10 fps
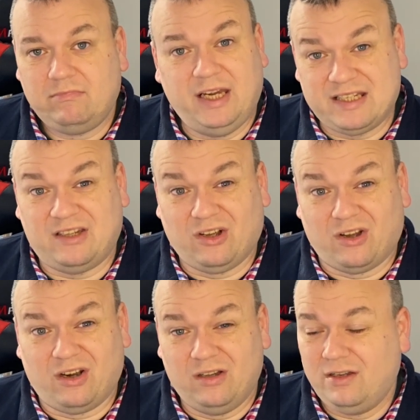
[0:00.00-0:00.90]
is a
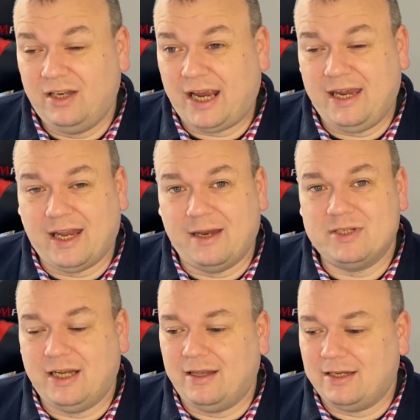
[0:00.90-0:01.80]
doddle
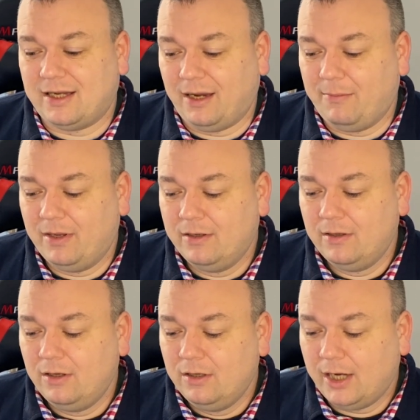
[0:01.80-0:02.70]
99% of the time.
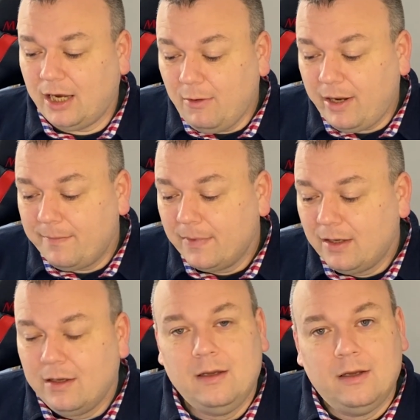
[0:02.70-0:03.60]
Anyway,
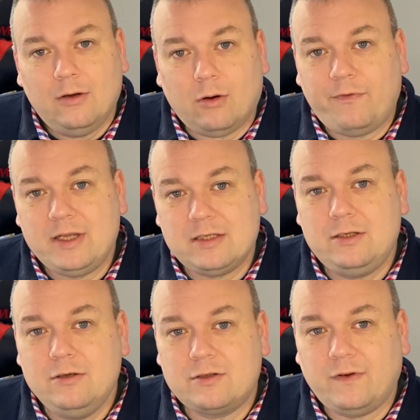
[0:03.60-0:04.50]
hopefully this
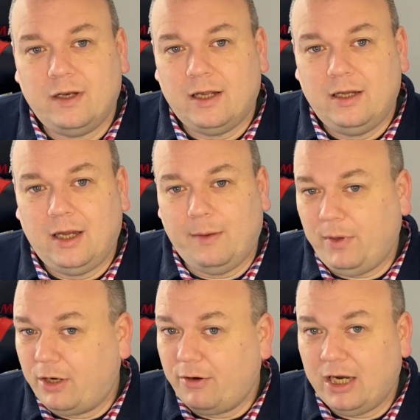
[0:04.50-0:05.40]
is useful. It'd
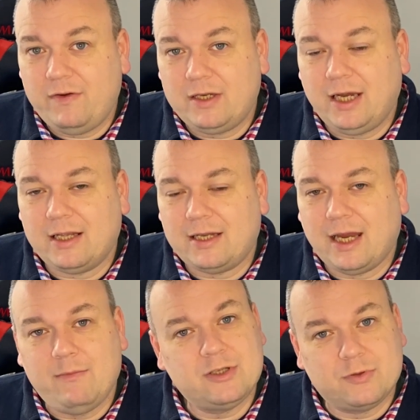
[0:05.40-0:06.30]
be great if you take the
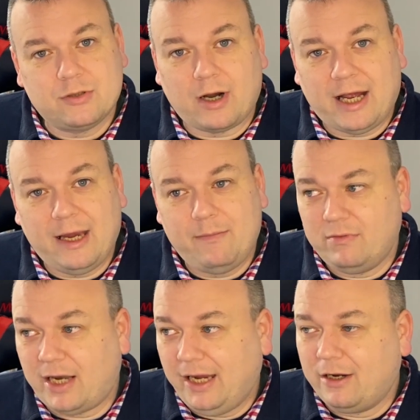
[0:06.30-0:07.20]
time to subscribe,
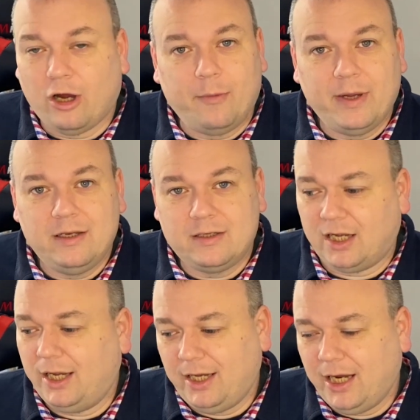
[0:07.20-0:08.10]
like, comment.
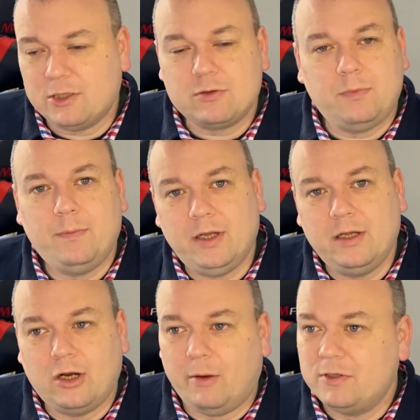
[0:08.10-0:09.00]
I engage with people in
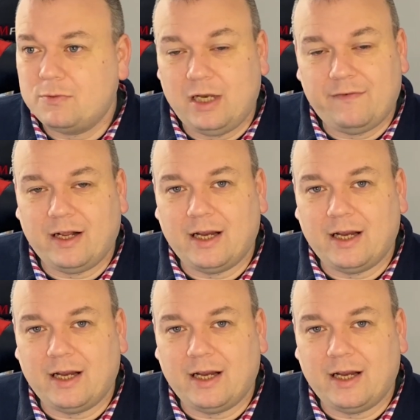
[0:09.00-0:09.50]
the comments whenever I